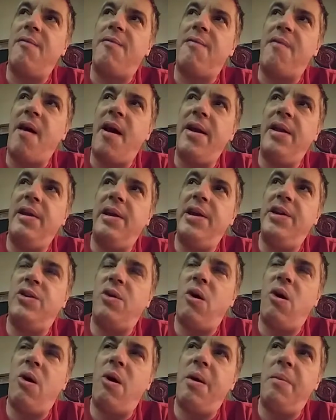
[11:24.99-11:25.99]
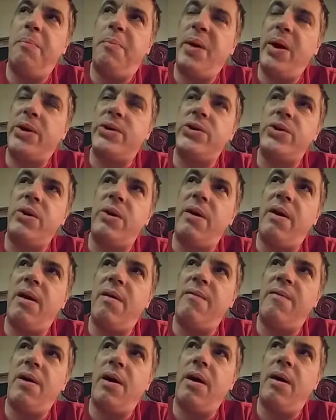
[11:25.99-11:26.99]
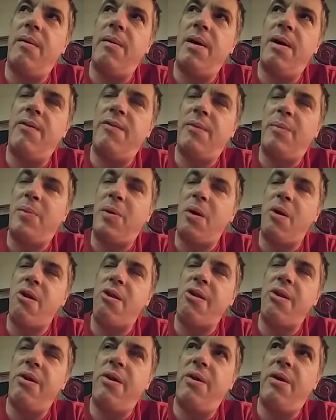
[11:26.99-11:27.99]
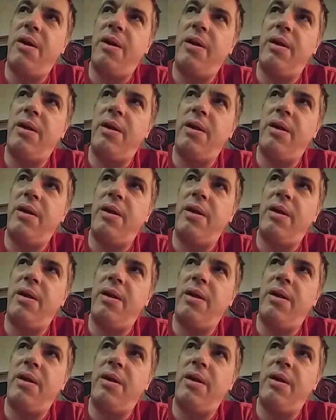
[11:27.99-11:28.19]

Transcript: a finely drawn picture of a person or,